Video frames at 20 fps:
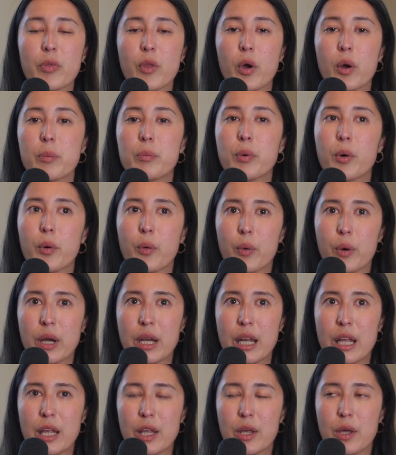are
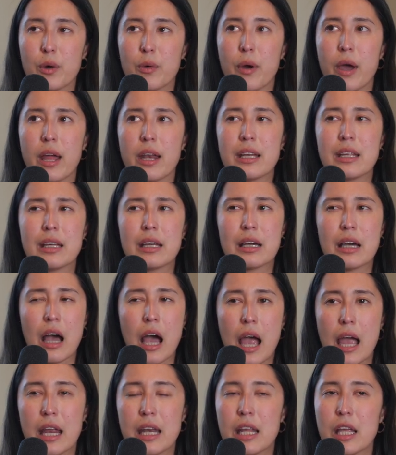pointing you and
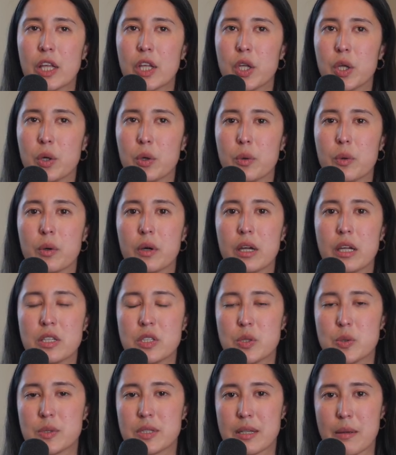guiding you
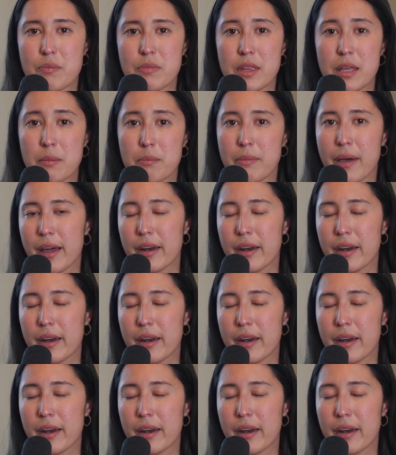into something